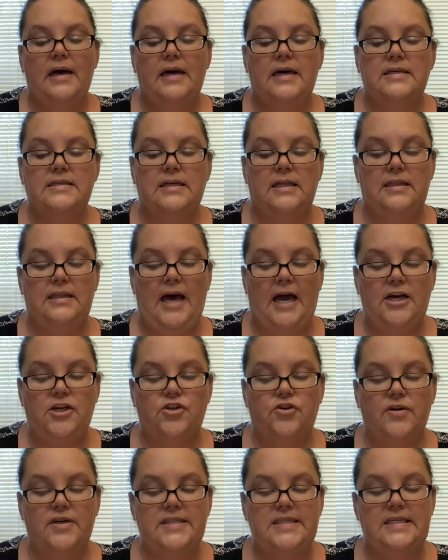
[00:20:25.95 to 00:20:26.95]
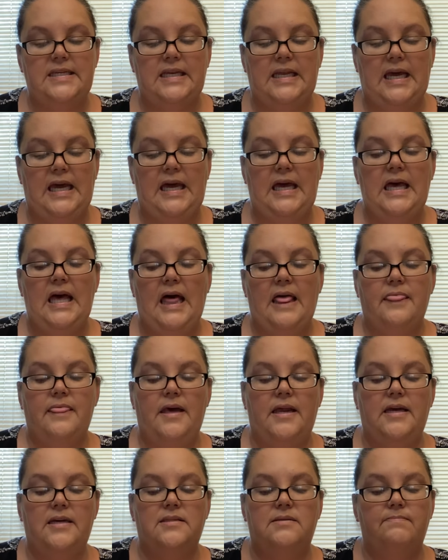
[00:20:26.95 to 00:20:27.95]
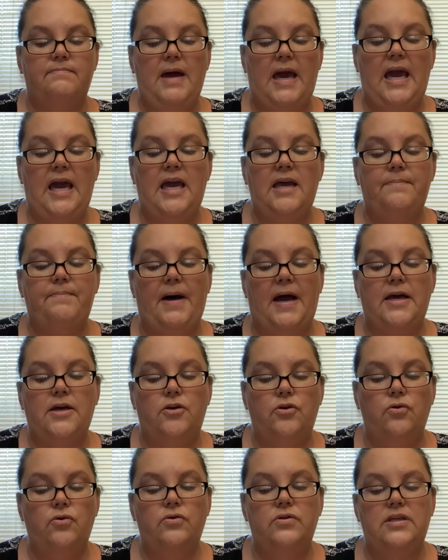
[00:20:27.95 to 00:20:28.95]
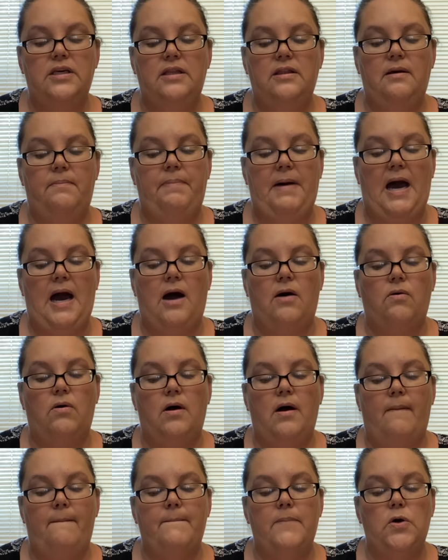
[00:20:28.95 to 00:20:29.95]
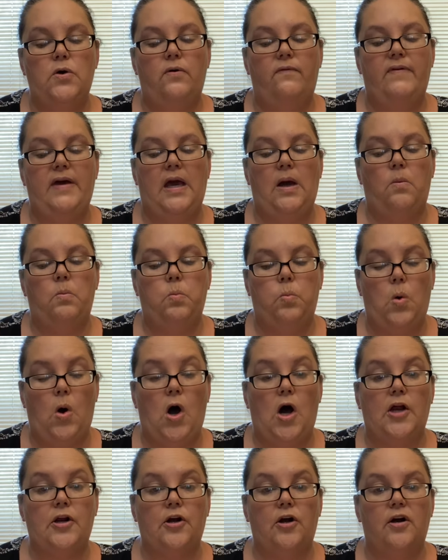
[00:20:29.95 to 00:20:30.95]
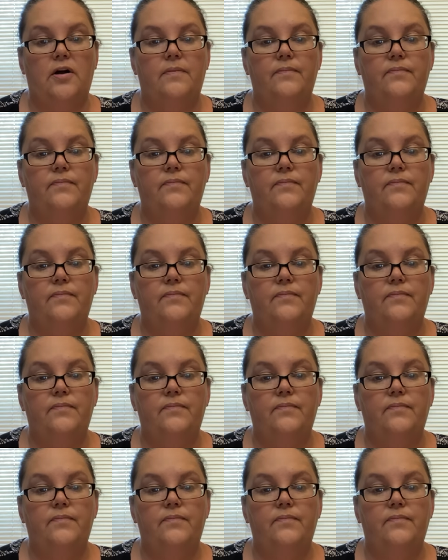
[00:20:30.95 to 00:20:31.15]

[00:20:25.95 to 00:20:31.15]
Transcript: is electricity that is made by using the power of moving water.